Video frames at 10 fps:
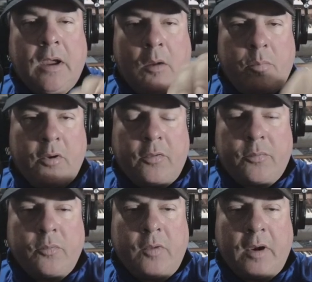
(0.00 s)
I'll put it
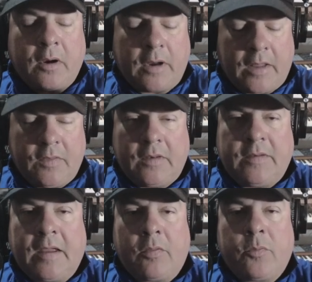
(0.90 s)
through there and then
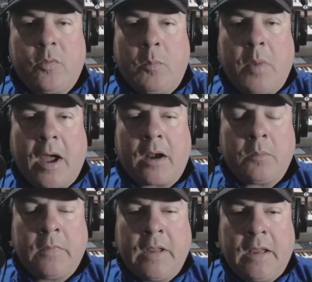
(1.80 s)
down through the bottom,